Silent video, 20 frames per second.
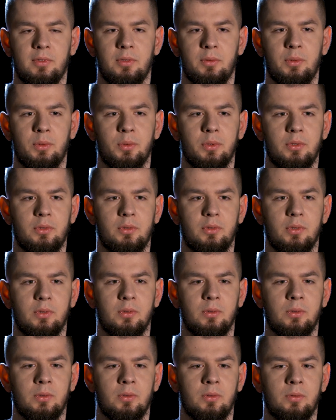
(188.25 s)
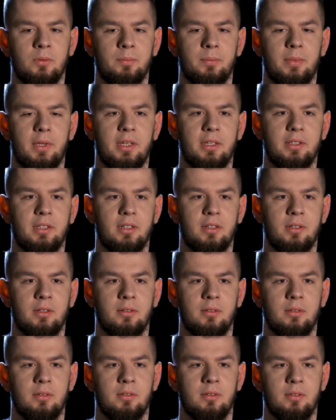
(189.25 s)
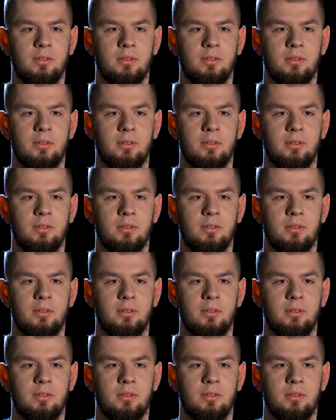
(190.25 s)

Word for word: we would to play there.